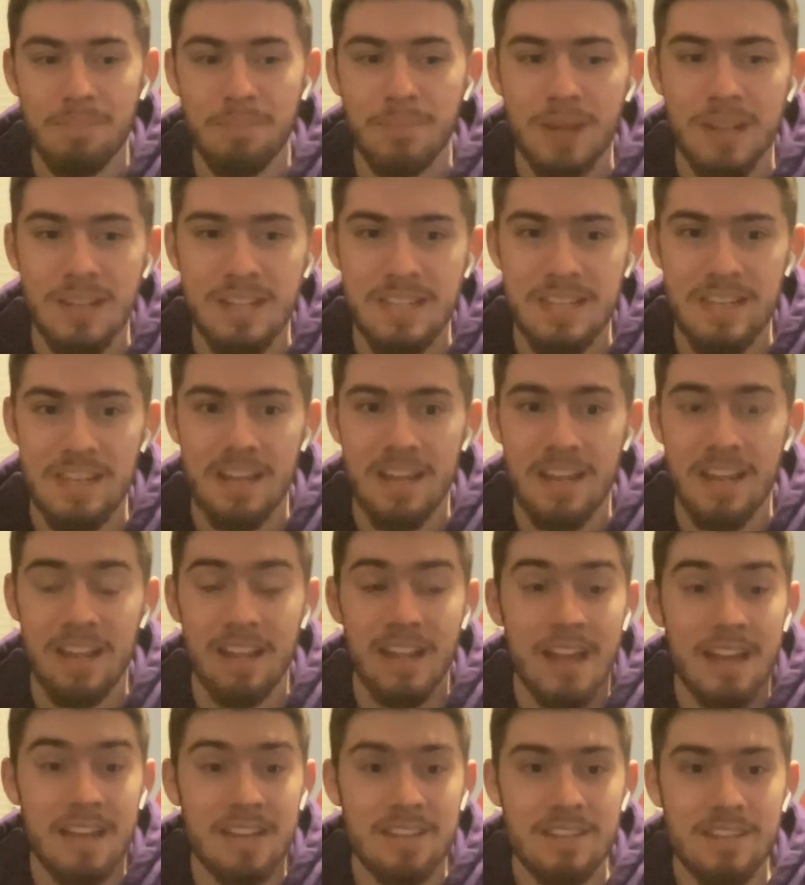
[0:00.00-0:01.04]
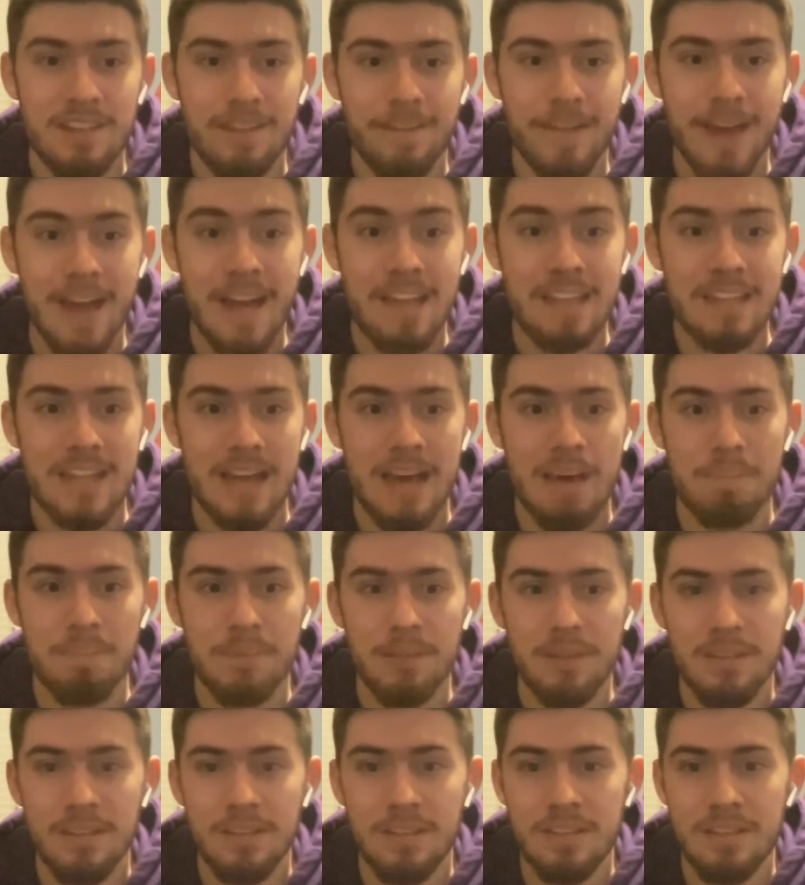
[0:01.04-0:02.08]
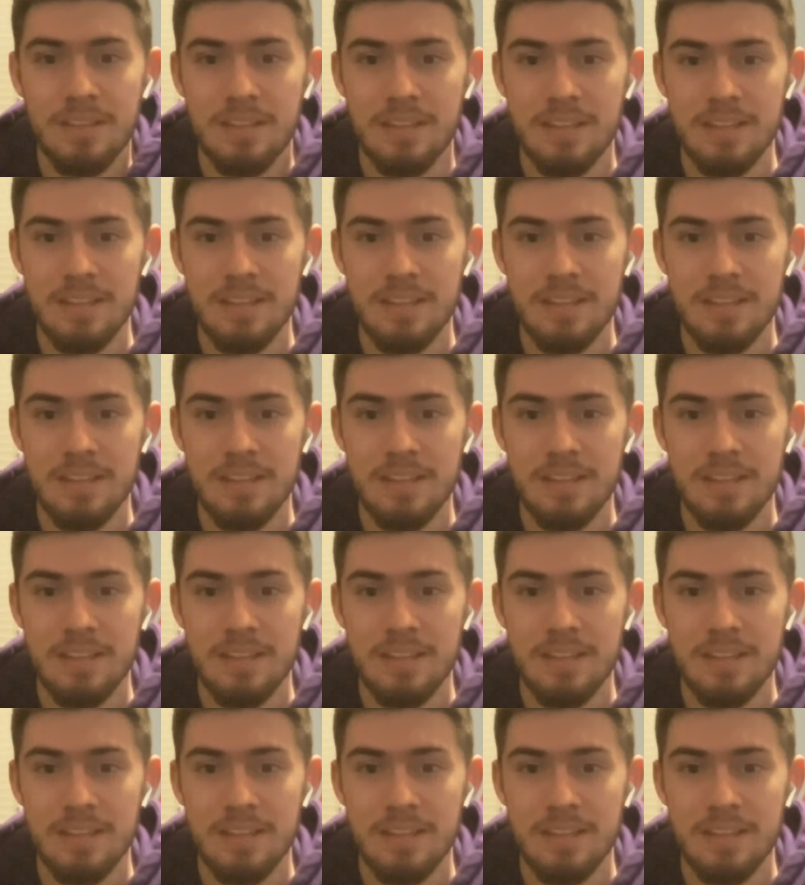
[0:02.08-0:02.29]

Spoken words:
But a lot of stuff has happened.